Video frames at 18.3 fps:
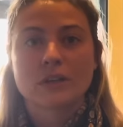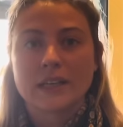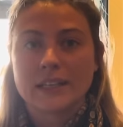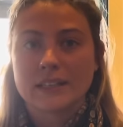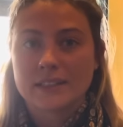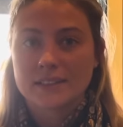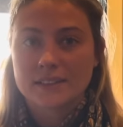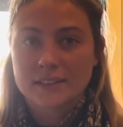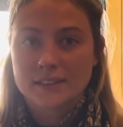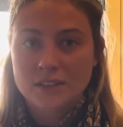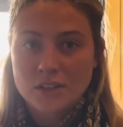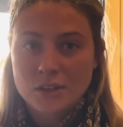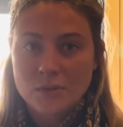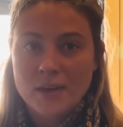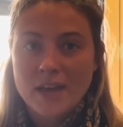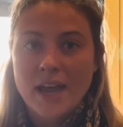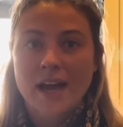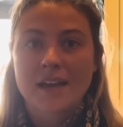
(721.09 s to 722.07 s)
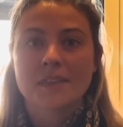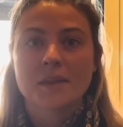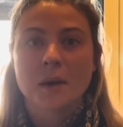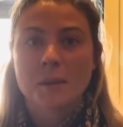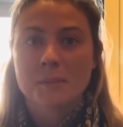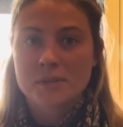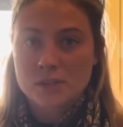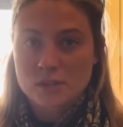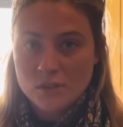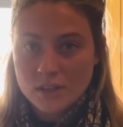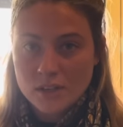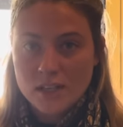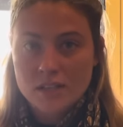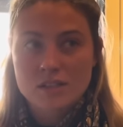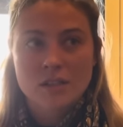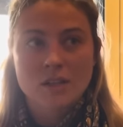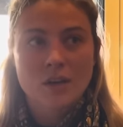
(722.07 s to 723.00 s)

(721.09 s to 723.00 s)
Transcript: and, you know, we had the opportunity to